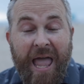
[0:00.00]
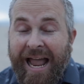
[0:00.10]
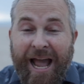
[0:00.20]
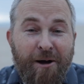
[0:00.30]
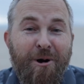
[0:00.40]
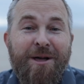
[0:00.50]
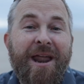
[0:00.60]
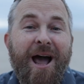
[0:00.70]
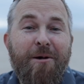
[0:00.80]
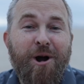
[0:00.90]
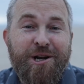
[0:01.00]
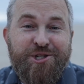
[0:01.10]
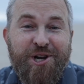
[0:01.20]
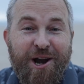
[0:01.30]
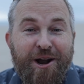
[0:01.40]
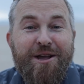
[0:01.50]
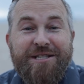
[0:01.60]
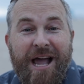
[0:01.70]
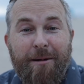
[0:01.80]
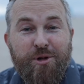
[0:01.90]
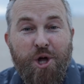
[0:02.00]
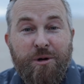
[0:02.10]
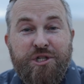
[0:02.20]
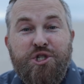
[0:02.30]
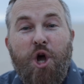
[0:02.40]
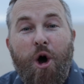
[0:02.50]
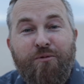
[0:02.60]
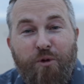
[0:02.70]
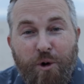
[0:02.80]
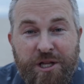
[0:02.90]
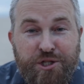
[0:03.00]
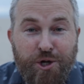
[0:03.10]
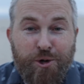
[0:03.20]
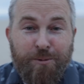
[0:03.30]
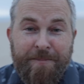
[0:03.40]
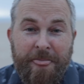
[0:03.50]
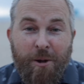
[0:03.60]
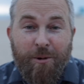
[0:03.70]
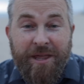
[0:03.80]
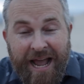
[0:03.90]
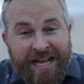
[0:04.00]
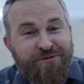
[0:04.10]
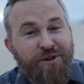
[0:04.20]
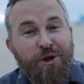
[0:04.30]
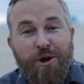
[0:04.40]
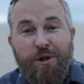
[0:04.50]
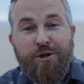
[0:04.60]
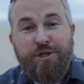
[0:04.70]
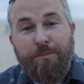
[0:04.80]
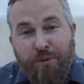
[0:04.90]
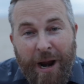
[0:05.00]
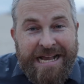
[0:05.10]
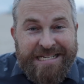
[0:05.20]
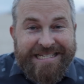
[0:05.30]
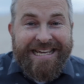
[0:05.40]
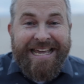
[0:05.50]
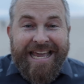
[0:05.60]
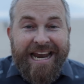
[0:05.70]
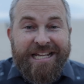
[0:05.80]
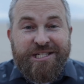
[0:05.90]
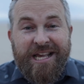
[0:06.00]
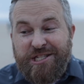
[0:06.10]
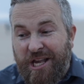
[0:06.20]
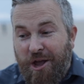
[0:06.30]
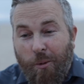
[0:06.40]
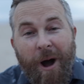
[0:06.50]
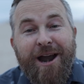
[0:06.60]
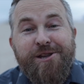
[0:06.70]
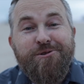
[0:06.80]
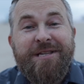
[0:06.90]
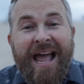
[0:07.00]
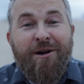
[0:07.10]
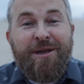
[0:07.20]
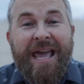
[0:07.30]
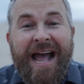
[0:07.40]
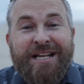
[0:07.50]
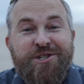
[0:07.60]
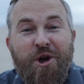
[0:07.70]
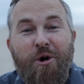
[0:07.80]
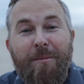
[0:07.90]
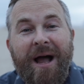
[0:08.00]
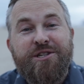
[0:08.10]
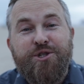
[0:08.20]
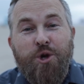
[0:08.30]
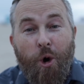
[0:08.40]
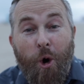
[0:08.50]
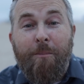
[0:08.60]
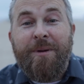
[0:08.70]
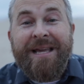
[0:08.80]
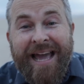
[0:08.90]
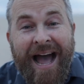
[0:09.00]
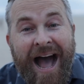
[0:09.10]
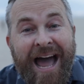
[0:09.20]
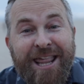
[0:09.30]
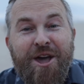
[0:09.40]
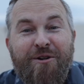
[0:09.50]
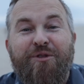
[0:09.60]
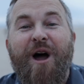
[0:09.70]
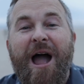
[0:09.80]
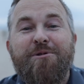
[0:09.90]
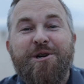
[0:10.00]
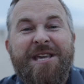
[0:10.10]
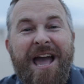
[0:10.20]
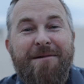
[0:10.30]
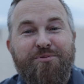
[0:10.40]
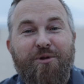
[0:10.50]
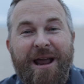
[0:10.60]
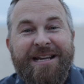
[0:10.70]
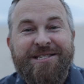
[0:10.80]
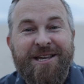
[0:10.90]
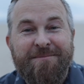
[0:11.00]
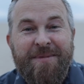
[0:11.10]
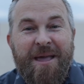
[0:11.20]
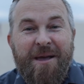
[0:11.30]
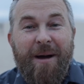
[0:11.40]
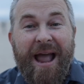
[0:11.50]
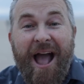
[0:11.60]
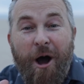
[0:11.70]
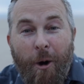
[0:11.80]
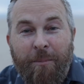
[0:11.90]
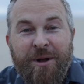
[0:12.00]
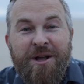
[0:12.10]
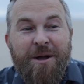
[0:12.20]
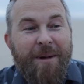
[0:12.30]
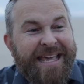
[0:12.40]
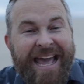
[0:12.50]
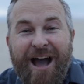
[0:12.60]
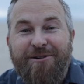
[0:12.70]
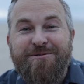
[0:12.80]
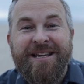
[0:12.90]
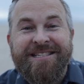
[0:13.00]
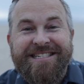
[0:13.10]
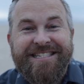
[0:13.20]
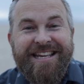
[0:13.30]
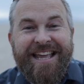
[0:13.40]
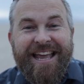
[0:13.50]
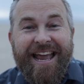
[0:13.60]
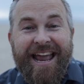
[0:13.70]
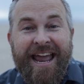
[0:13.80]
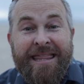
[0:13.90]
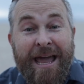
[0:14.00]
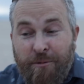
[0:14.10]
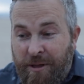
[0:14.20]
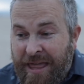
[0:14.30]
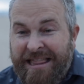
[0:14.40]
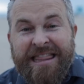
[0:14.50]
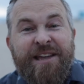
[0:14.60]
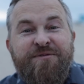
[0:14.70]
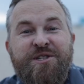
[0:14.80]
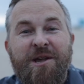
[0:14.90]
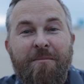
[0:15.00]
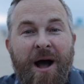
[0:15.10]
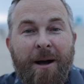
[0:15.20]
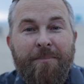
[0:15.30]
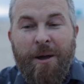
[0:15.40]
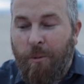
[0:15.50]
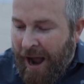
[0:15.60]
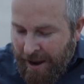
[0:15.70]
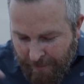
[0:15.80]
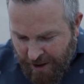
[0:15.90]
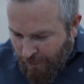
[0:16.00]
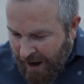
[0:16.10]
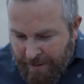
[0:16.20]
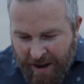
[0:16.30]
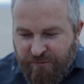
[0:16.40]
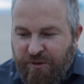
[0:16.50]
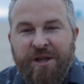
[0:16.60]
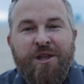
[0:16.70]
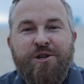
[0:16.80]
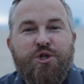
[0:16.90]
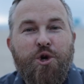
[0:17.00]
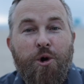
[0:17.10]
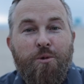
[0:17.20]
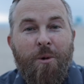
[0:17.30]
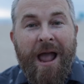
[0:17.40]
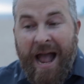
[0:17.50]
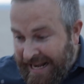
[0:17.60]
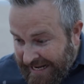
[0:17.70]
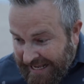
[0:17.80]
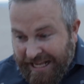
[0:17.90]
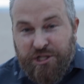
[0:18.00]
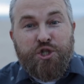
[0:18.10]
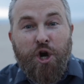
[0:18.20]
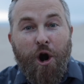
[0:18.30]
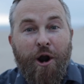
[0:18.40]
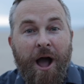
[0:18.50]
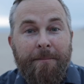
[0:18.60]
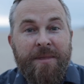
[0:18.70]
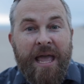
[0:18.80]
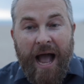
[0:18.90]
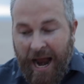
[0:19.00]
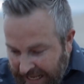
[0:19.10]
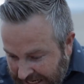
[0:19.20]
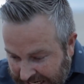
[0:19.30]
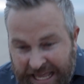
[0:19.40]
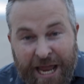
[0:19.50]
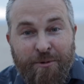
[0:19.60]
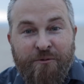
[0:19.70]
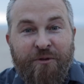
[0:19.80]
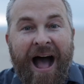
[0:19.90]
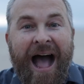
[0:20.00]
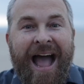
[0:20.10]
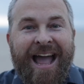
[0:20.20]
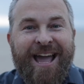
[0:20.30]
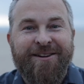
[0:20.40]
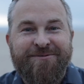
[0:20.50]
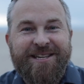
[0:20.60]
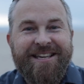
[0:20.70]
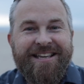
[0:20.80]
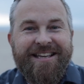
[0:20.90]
I got one that I want to share down below. It's Psalm 42, where the guy's feeling a little depressed. And he says, Why are you downcast, O my soul? Hope in God, for I will yet praise him, my help, my countenance. And that, that lifts him up. Hey, why am, I, why am I feeling a certain way? I need to get stirred up. I need to get revived.